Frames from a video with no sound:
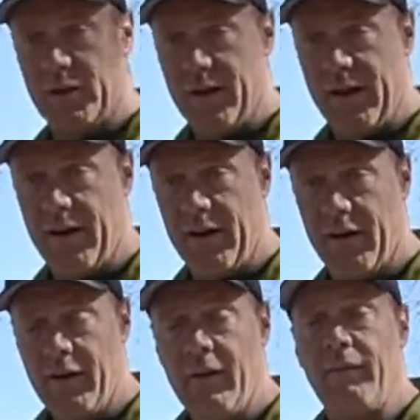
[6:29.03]
right here,
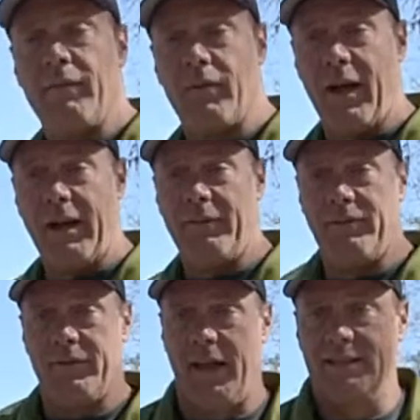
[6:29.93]
right?
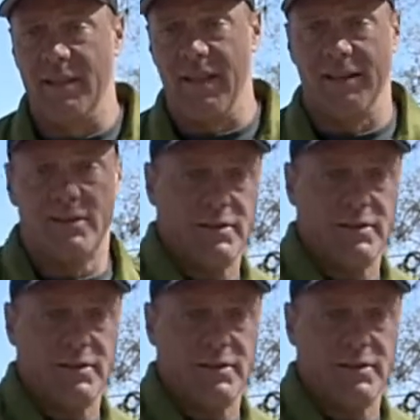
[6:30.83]
It's this.